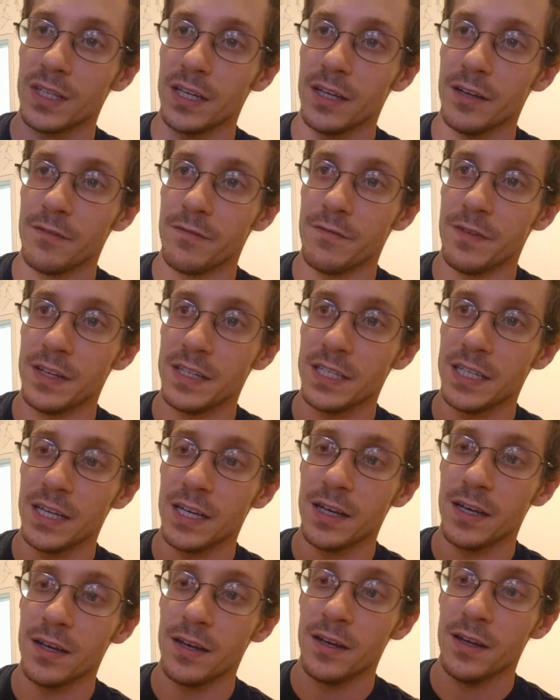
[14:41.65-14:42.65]
It fits
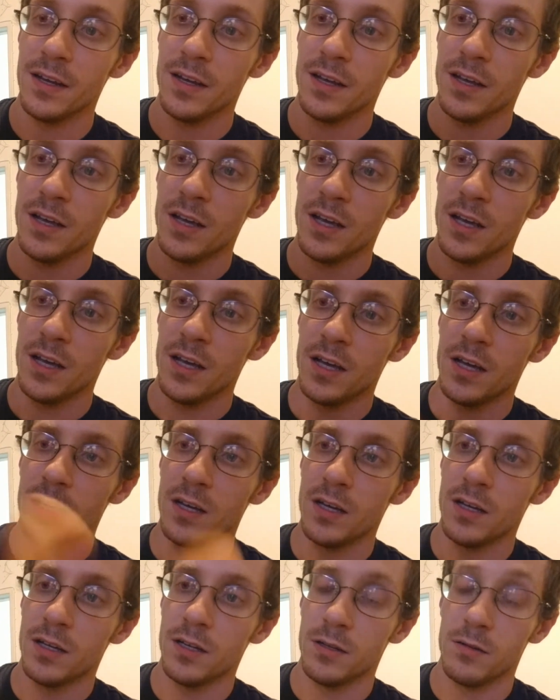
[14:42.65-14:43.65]
in
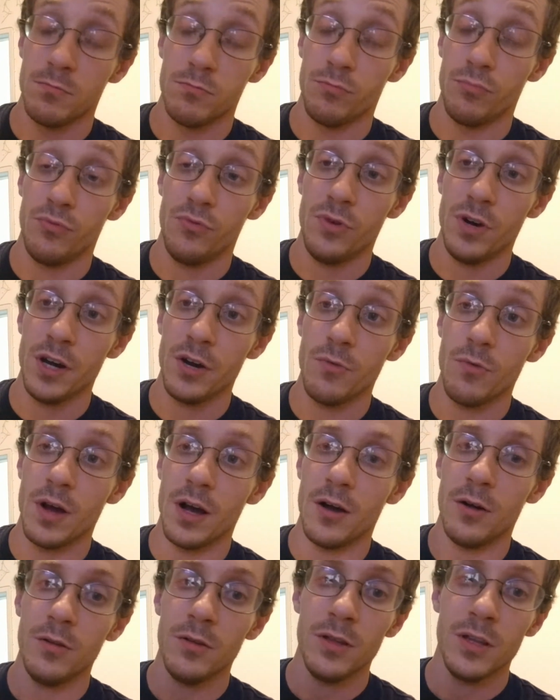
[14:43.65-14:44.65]
pretty
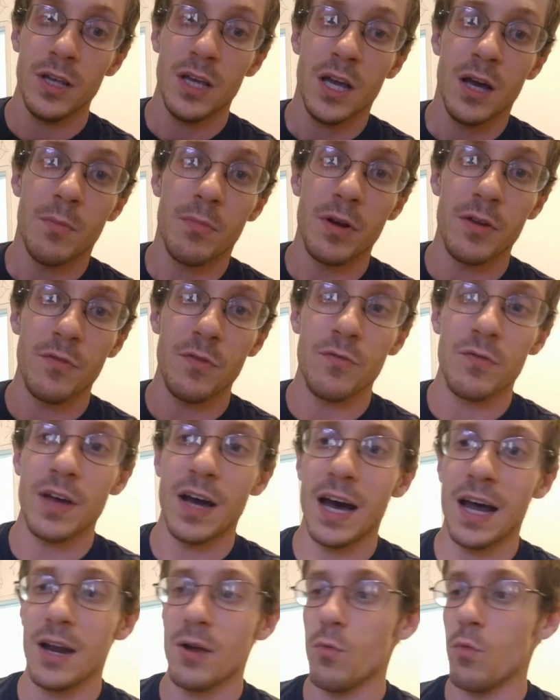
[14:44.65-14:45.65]
well, but if you've
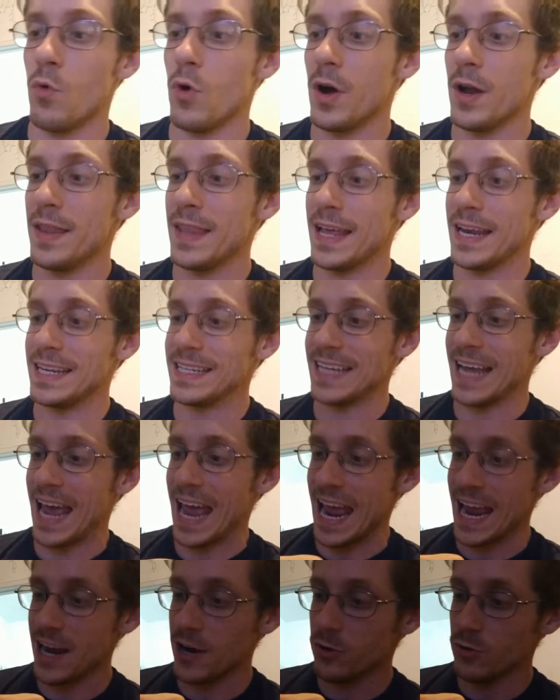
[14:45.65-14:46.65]
got one that is
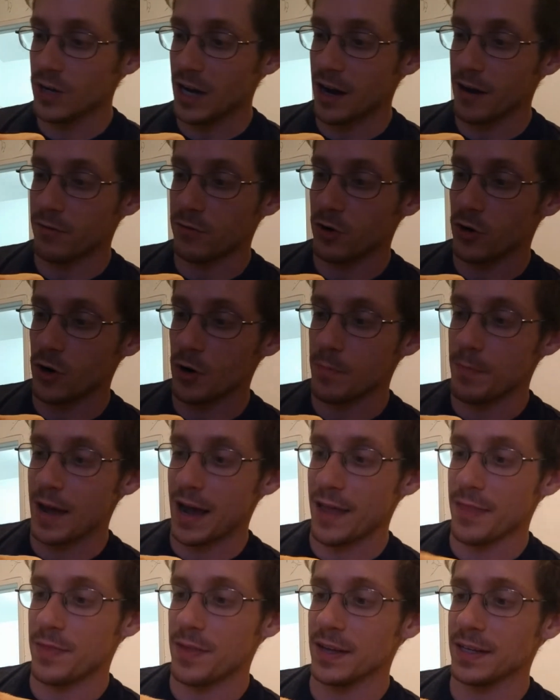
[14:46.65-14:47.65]
angled, I've heard
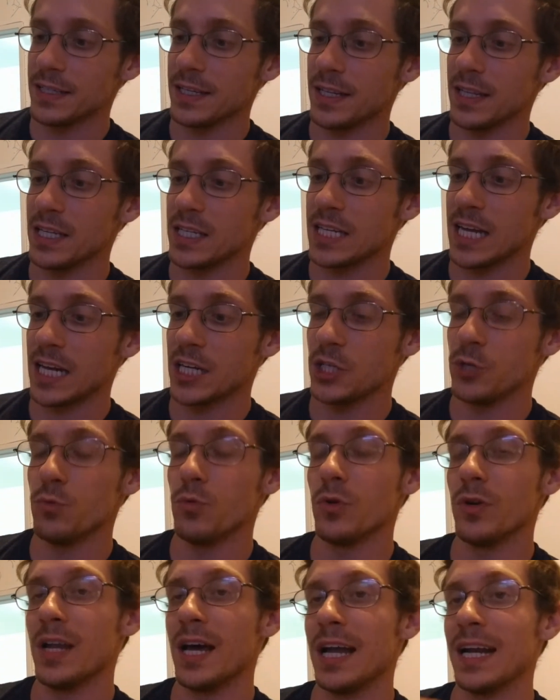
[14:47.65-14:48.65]
bad things that this actually
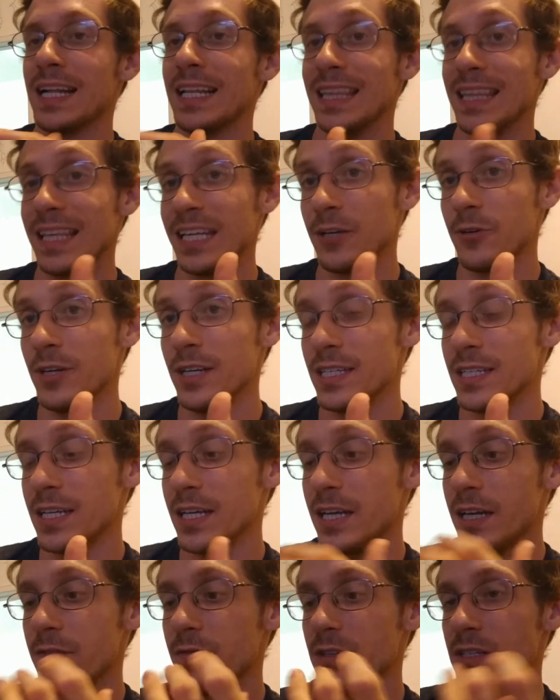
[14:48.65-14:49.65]
will not clear it,
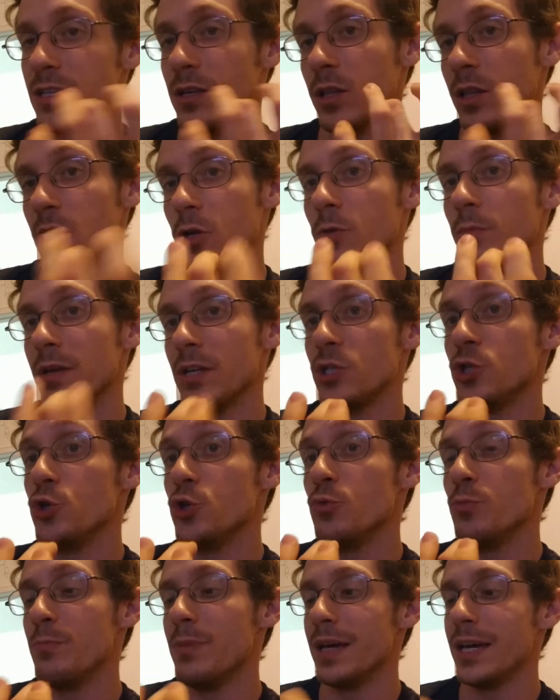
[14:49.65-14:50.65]
and if it's a little bit
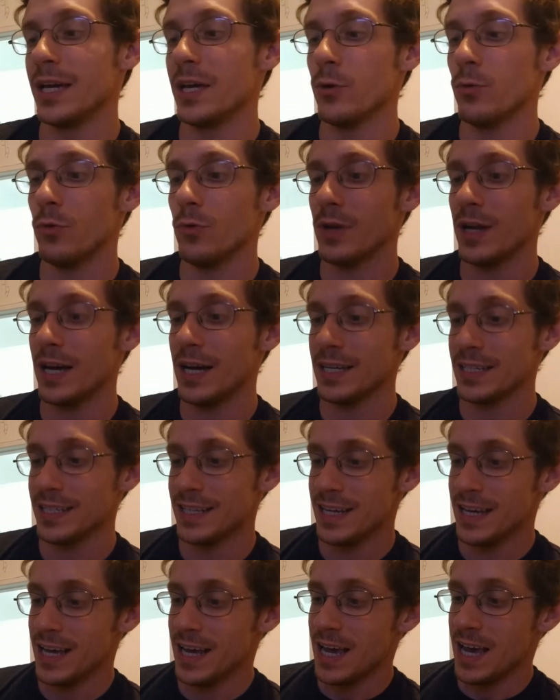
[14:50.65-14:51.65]
too big, it will not.
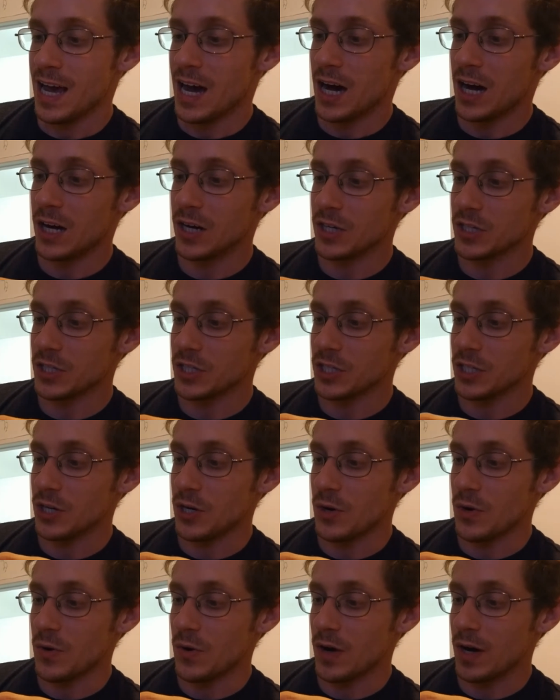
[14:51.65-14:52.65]

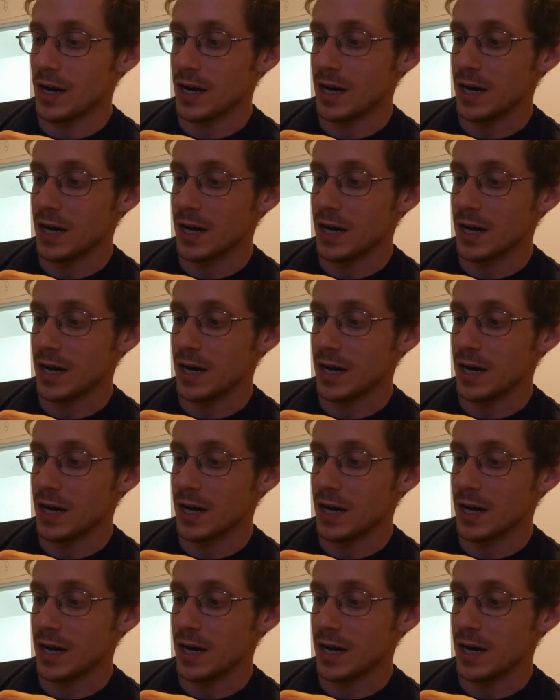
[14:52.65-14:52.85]
Also,